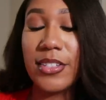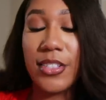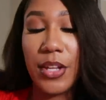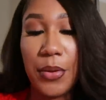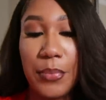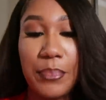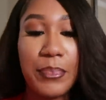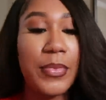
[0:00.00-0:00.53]

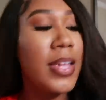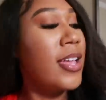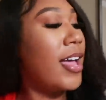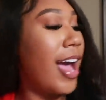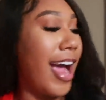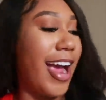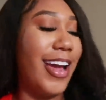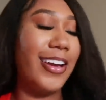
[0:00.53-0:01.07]
So,
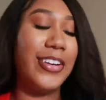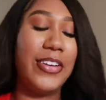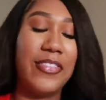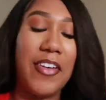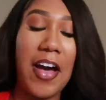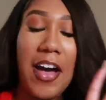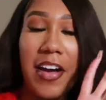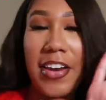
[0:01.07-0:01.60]
all right, enough
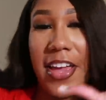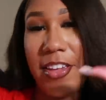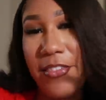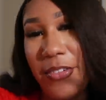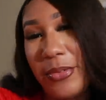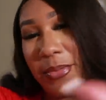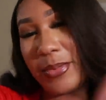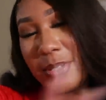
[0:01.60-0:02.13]
of all that, you
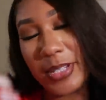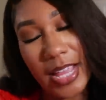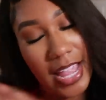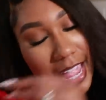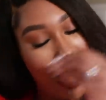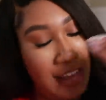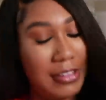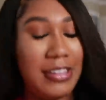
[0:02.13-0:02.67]
know what I'm
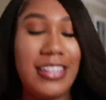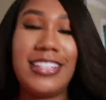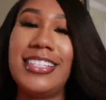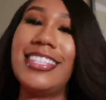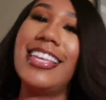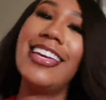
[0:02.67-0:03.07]
saying? Because